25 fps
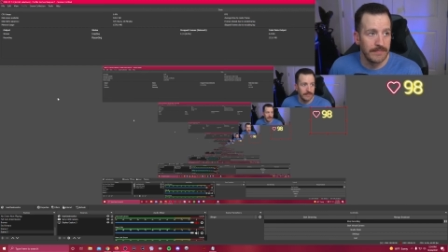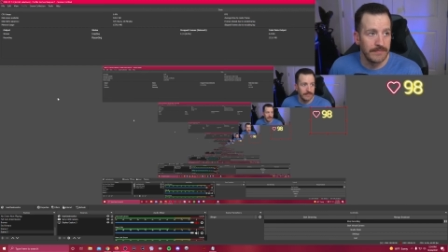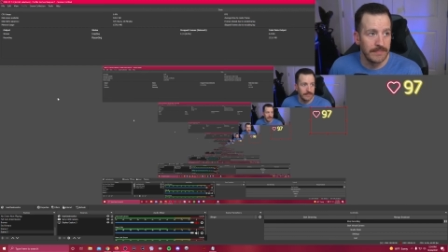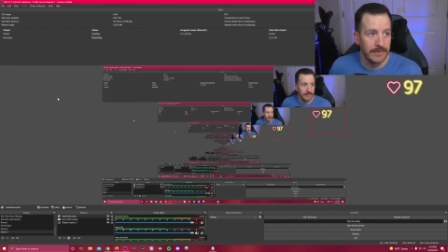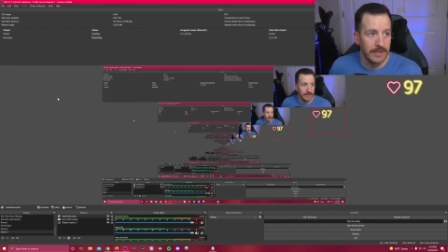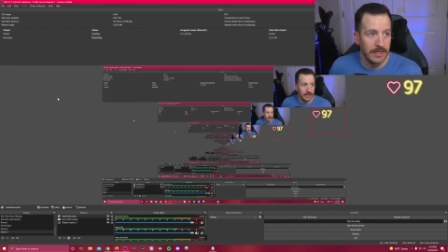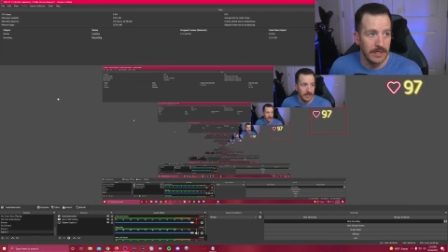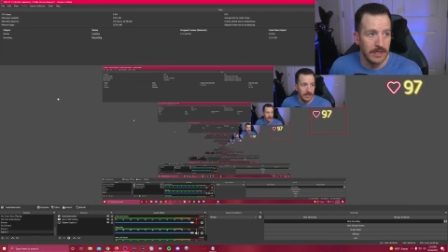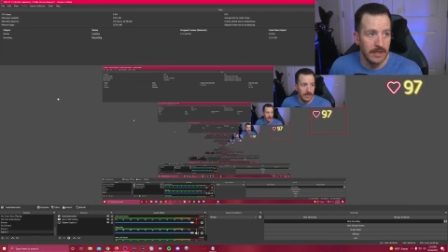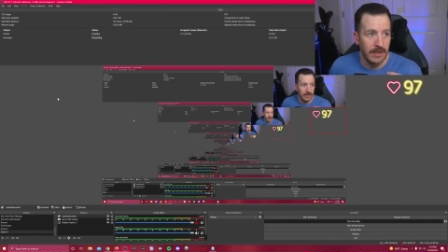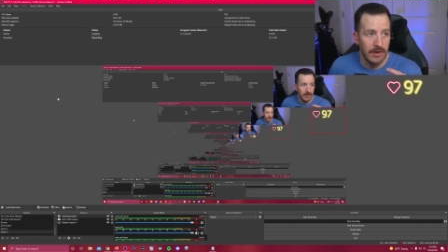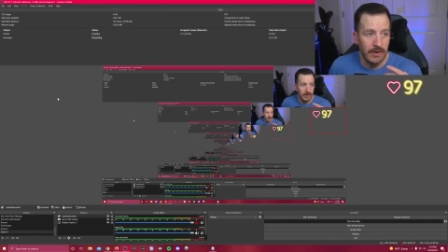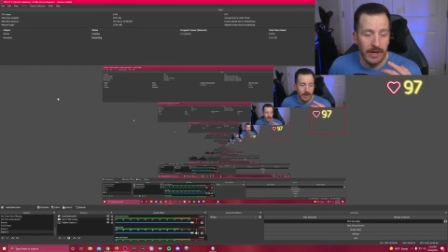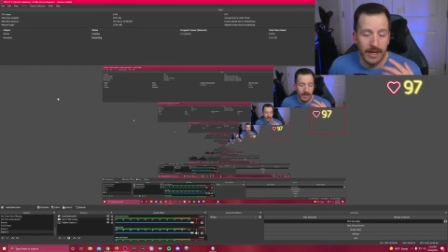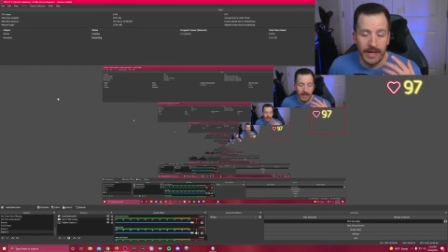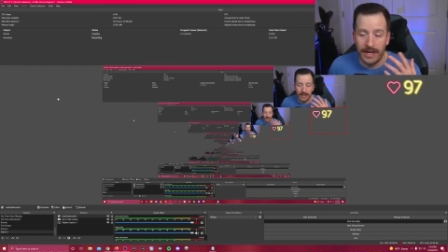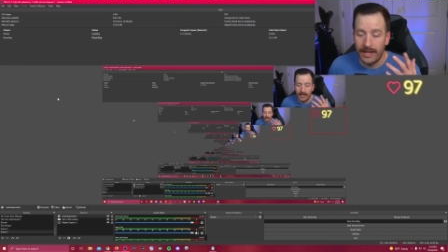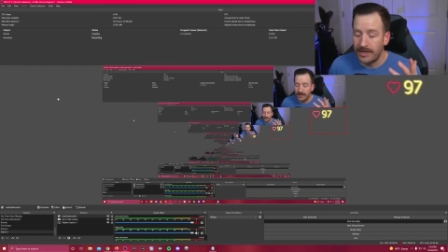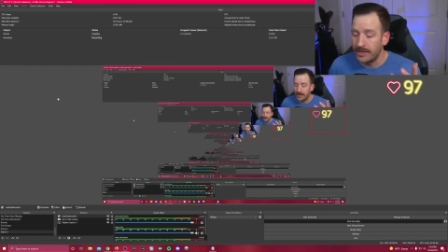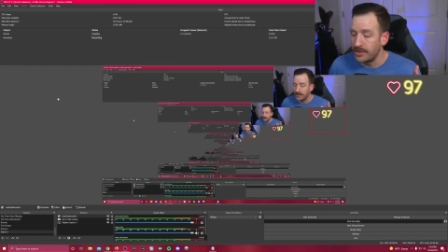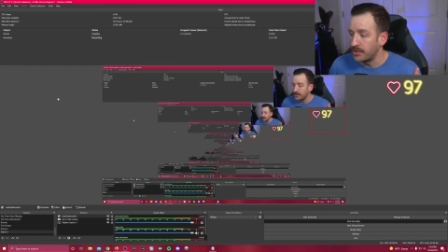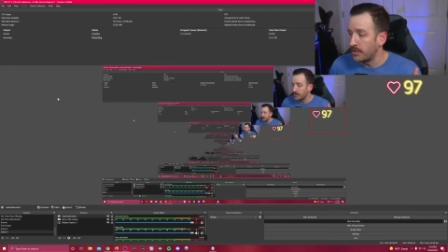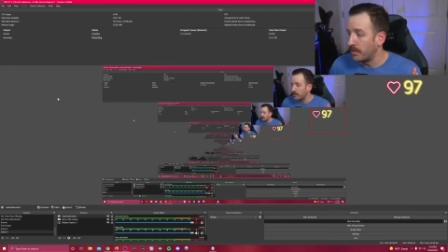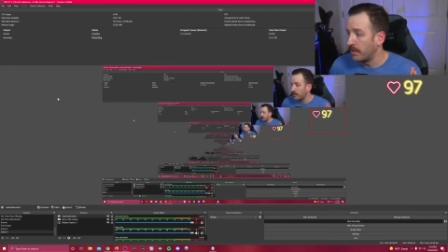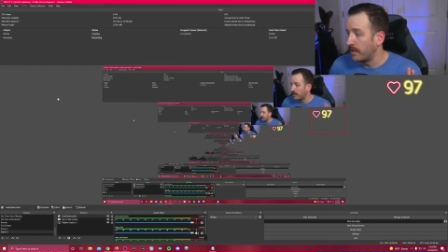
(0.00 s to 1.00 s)
you know,
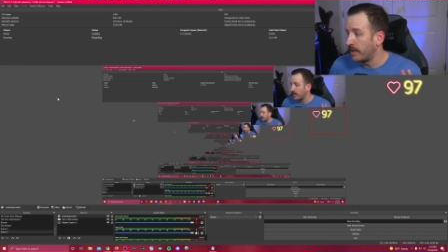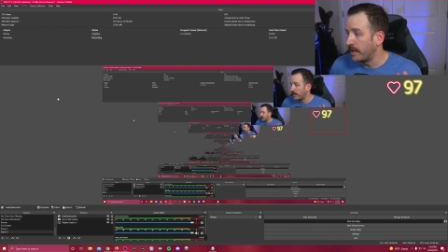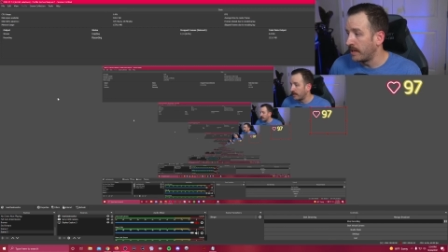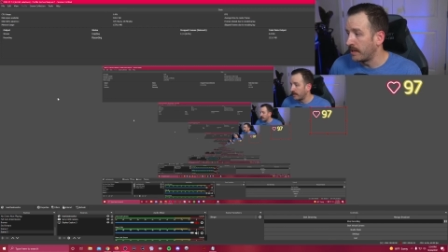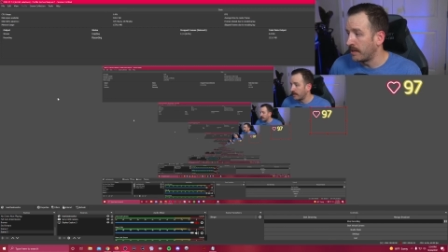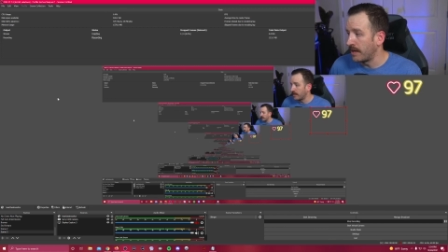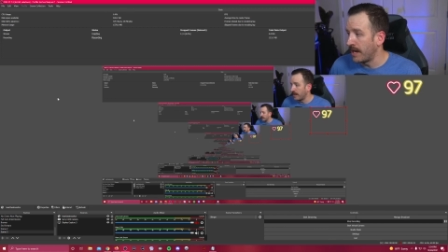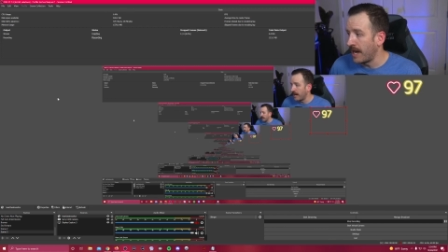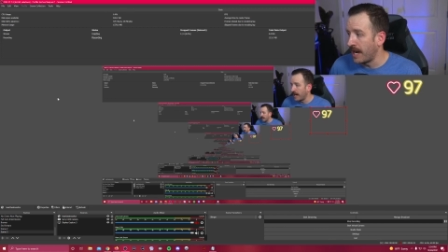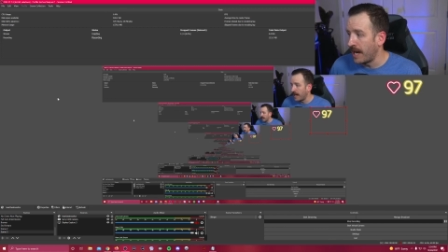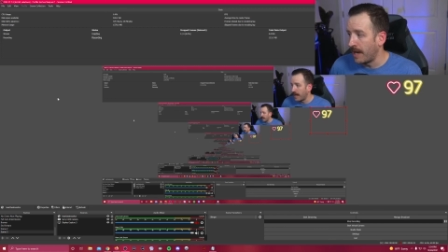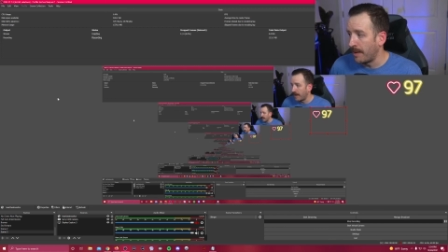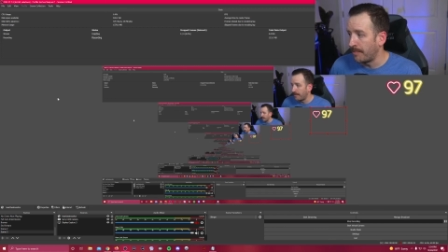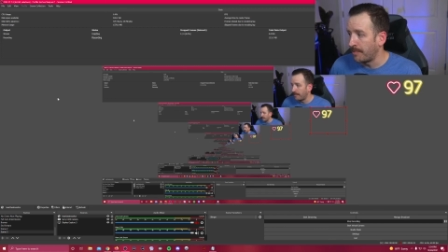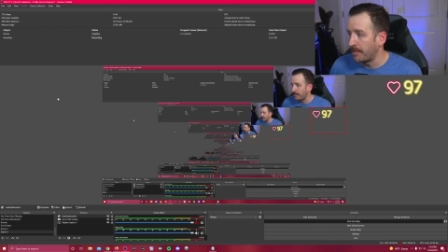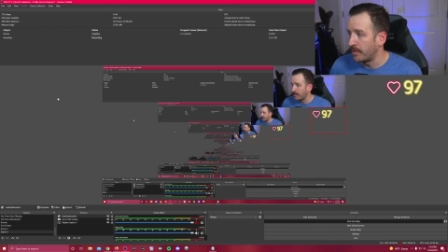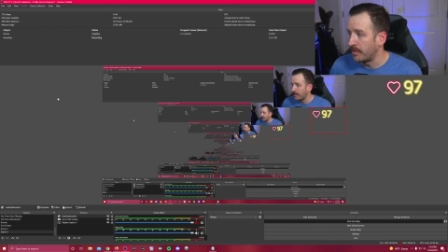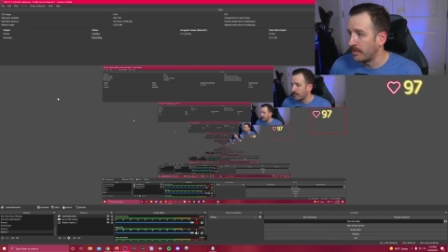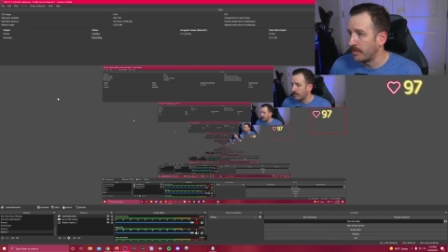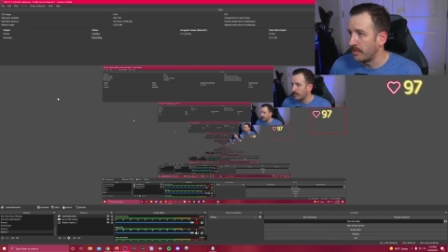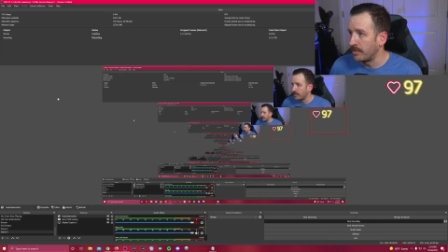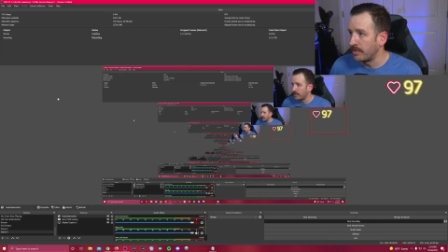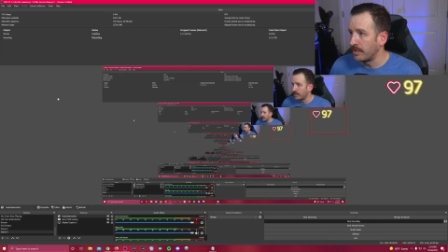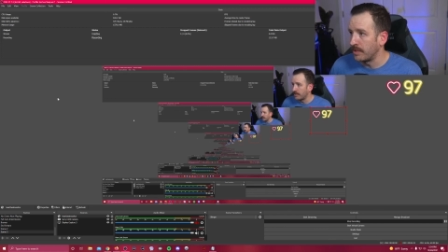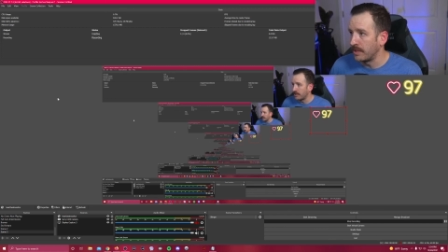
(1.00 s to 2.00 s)
Android or Apple.